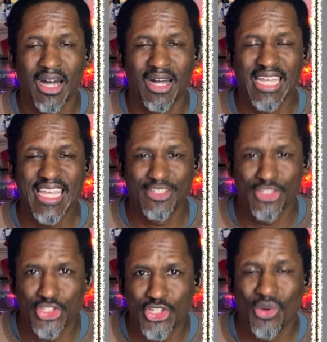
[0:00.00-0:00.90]

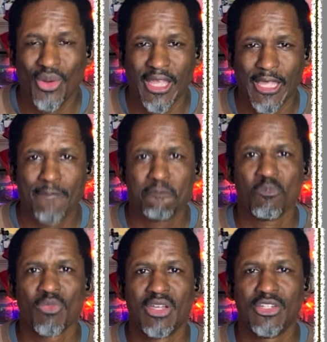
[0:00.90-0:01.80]
enjoy
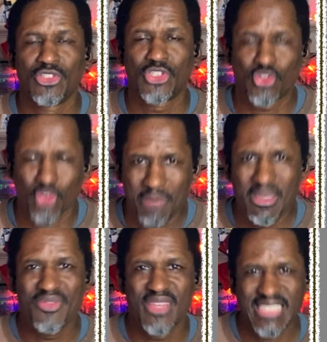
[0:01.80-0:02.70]
streaming
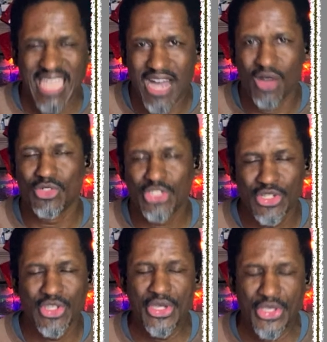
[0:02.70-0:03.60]
this out to
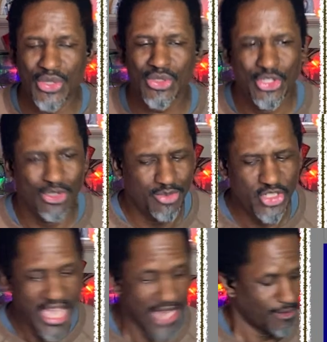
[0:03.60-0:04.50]
your YouTube
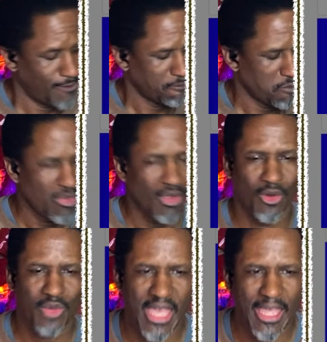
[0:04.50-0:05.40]
channel.
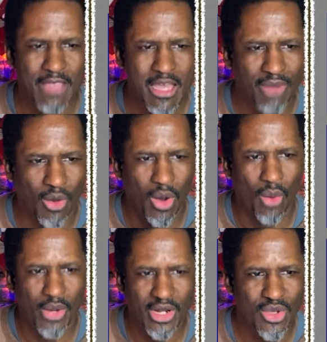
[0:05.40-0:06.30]
Okay, but what
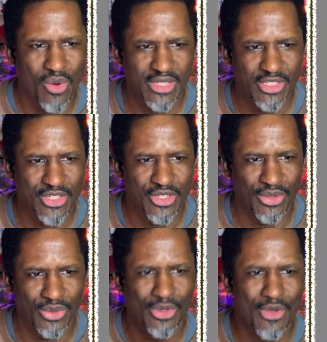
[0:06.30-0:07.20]
we're going to
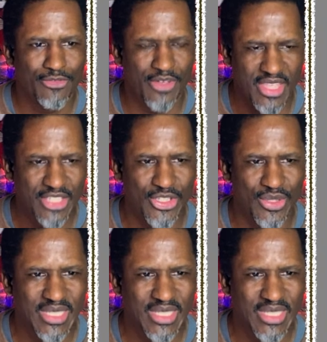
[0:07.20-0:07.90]
do for this use